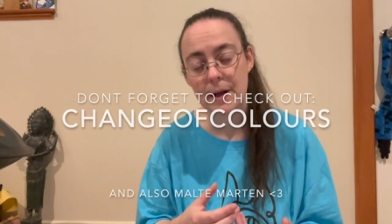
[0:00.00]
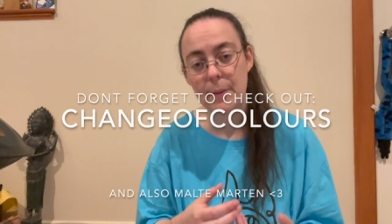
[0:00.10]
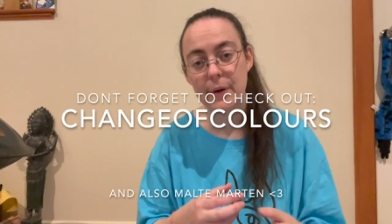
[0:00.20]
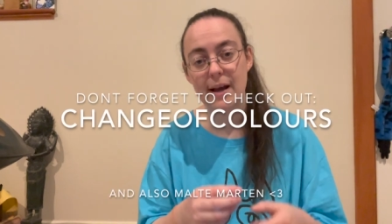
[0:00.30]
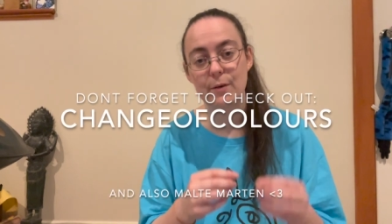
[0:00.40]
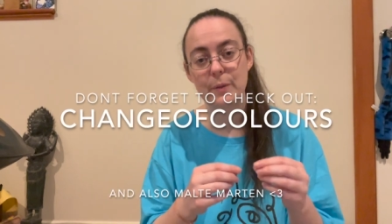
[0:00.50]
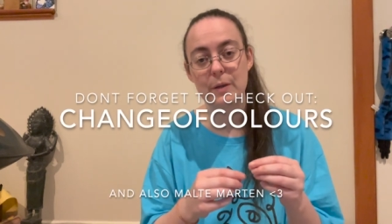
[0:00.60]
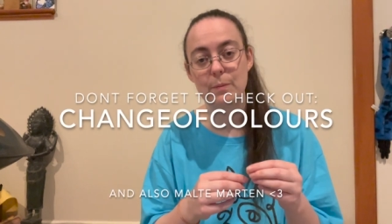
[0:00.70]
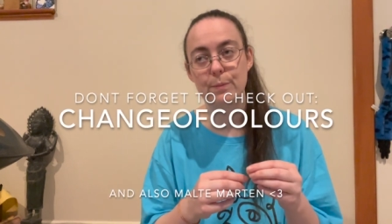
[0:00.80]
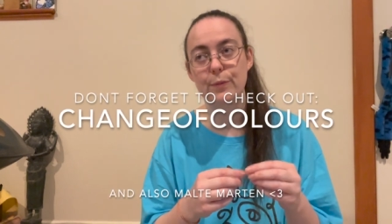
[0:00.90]
But I will
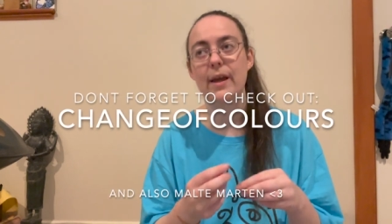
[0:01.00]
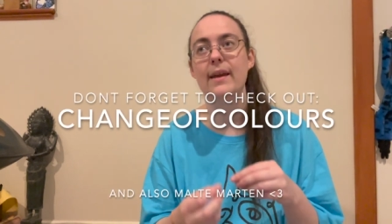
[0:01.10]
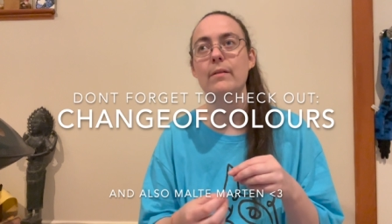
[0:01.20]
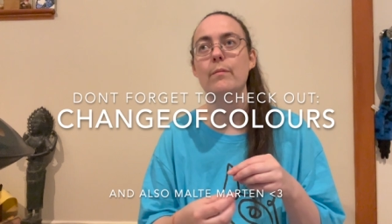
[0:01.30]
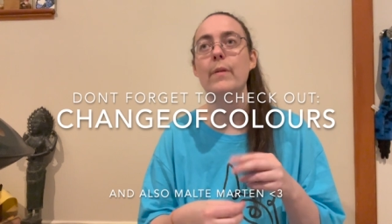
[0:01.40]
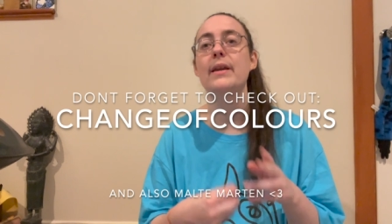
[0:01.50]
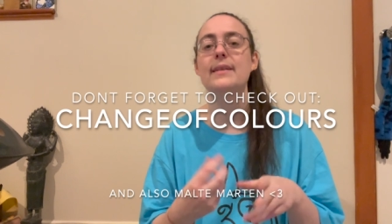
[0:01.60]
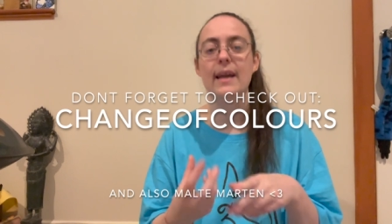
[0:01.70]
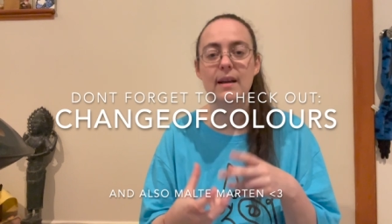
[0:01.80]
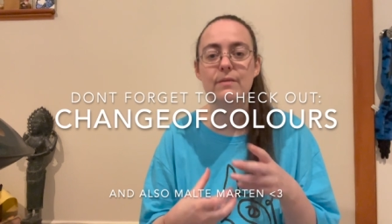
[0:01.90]
be playing
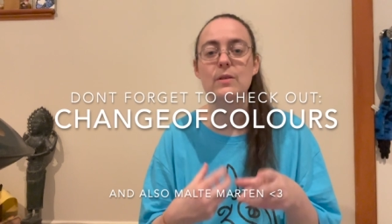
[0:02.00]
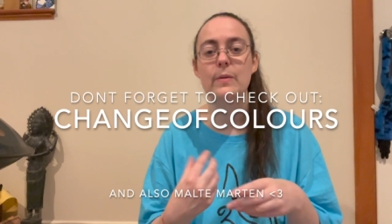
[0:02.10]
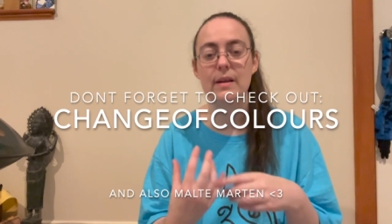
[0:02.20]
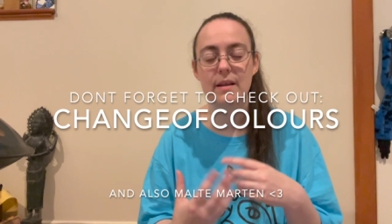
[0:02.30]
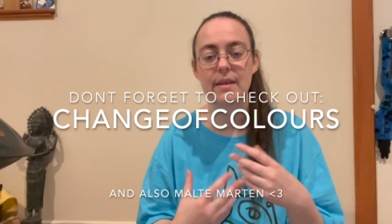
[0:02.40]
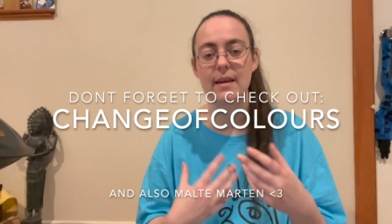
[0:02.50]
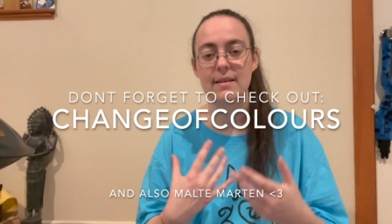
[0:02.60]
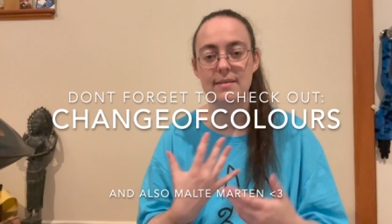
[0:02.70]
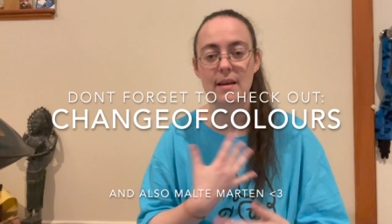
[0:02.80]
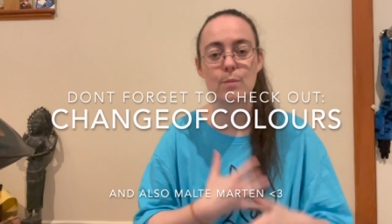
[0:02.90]
meditative speed
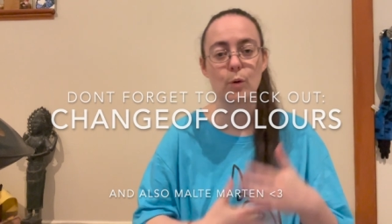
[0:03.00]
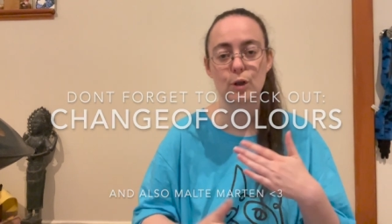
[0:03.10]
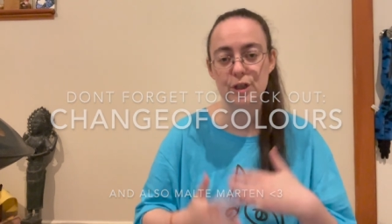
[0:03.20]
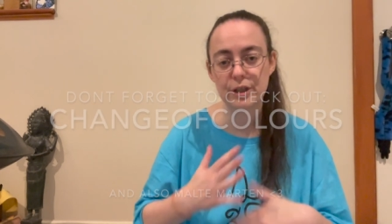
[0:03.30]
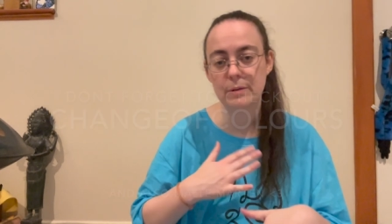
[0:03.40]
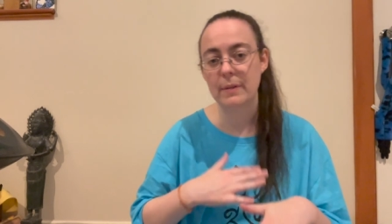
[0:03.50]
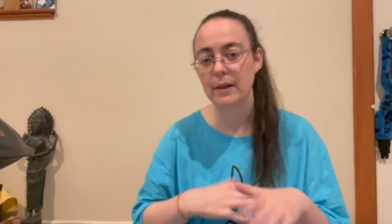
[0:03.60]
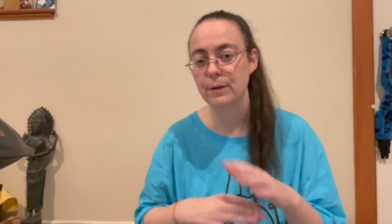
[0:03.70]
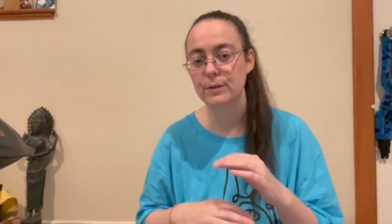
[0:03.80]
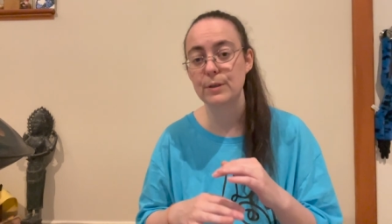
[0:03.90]
things and more chill,
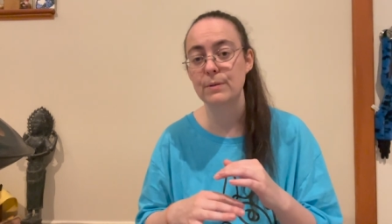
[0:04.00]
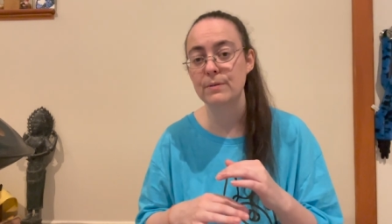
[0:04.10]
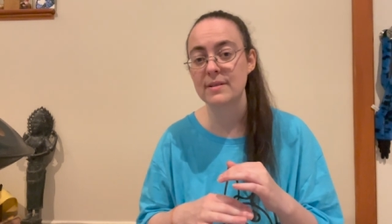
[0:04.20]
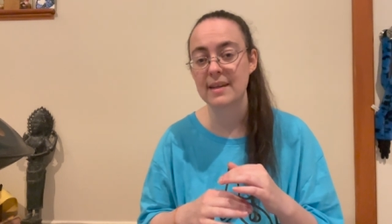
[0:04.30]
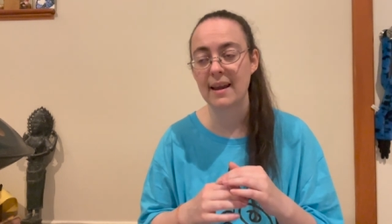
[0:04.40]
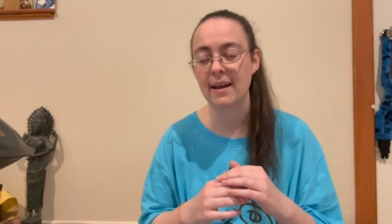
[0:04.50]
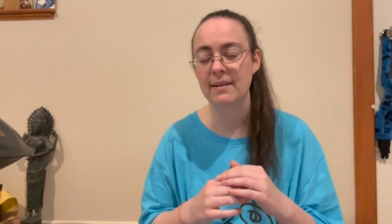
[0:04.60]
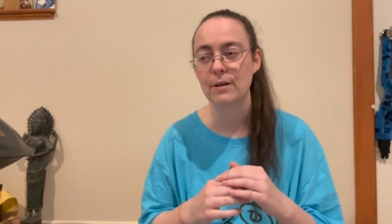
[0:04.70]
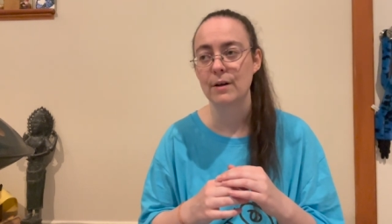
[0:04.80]
mellow tunes. And